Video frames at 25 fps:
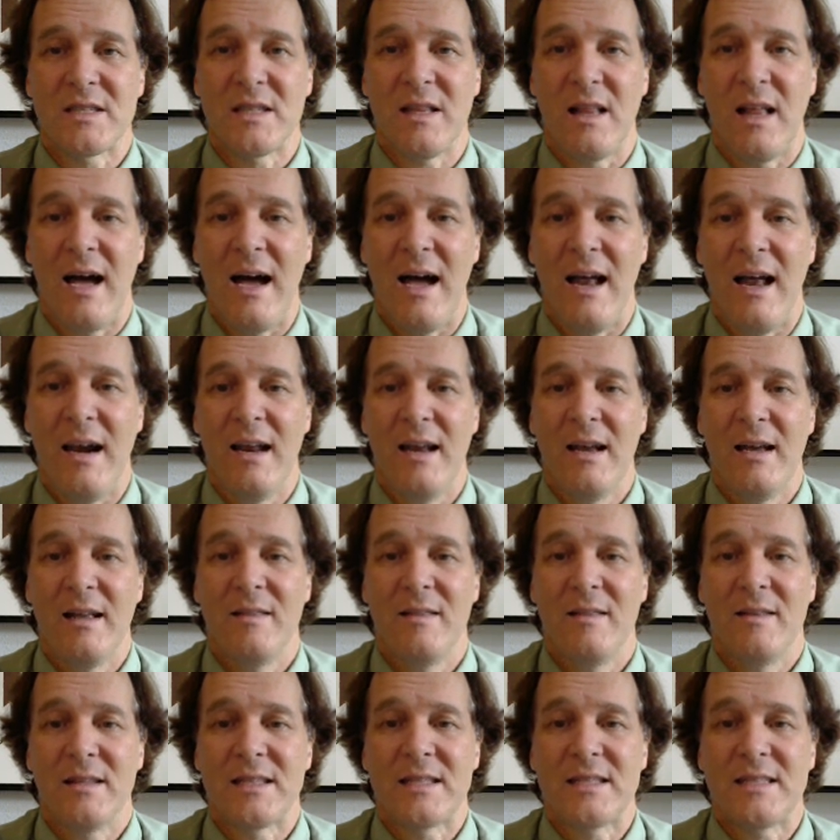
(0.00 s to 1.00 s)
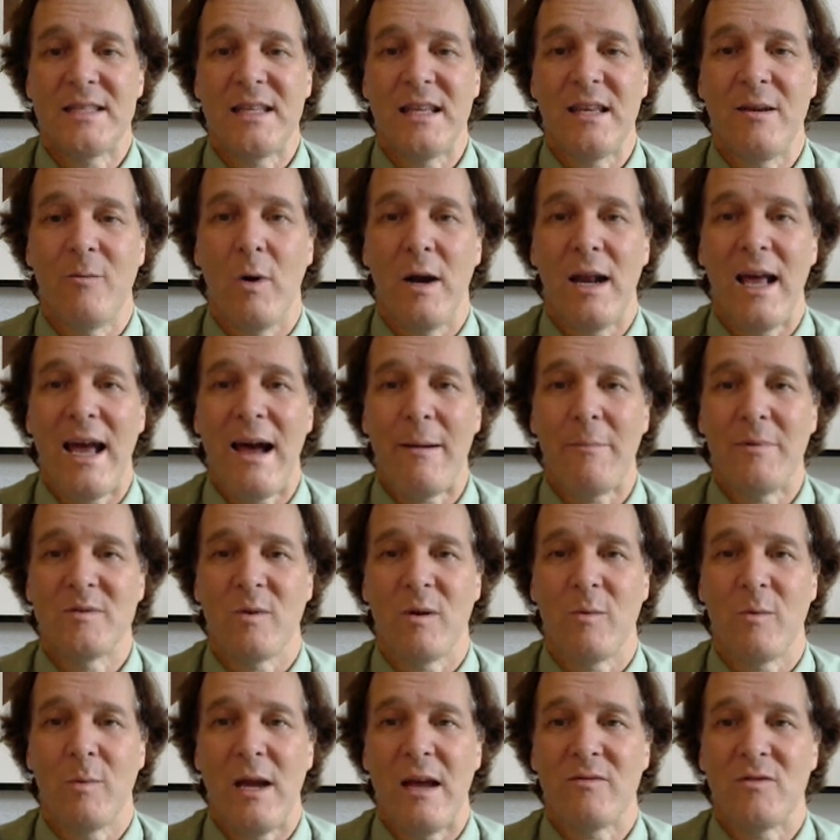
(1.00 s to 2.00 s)
slot, let's see what
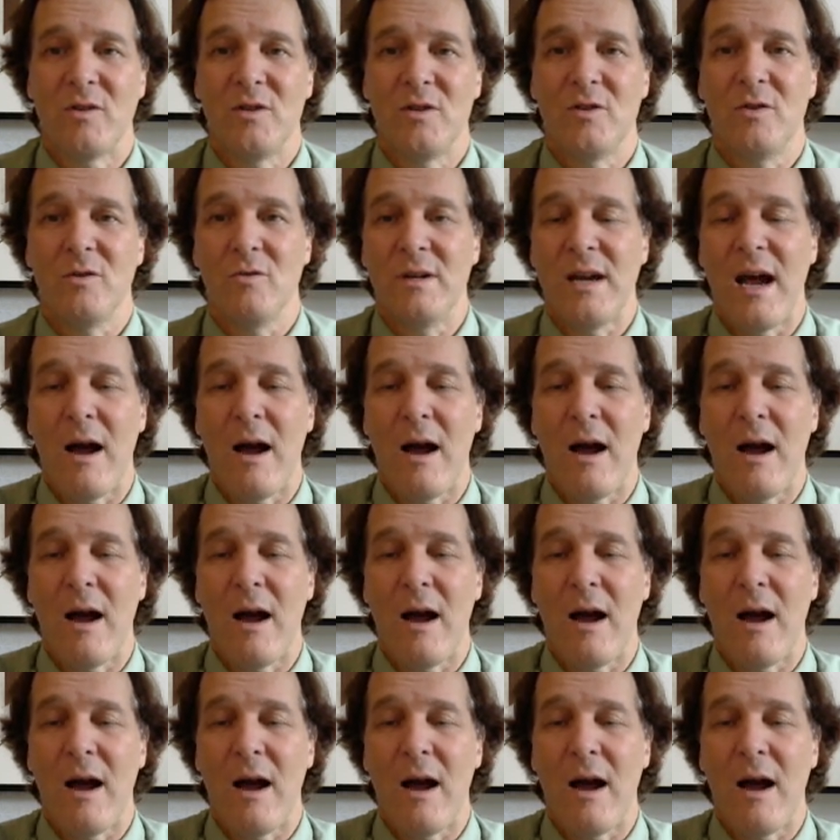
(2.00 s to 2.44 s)
happens, what we have to do.